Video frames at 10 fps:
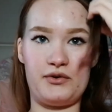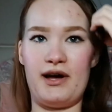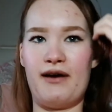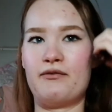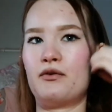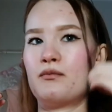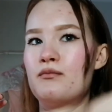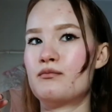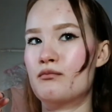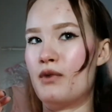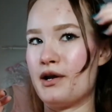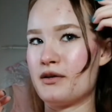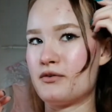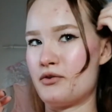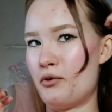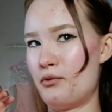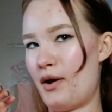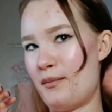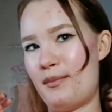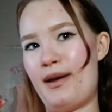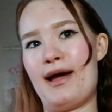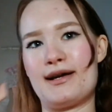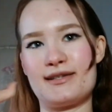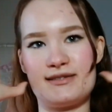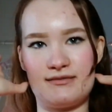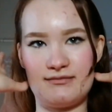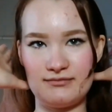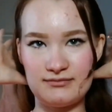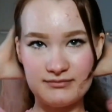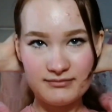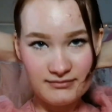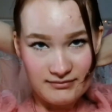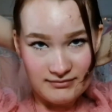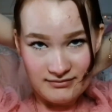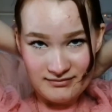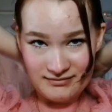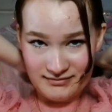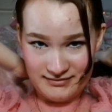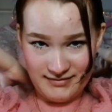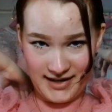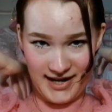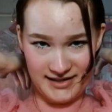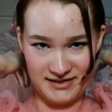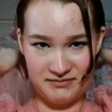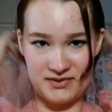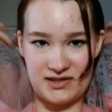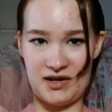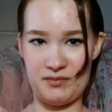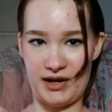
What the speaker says: to have my grown out bangs as side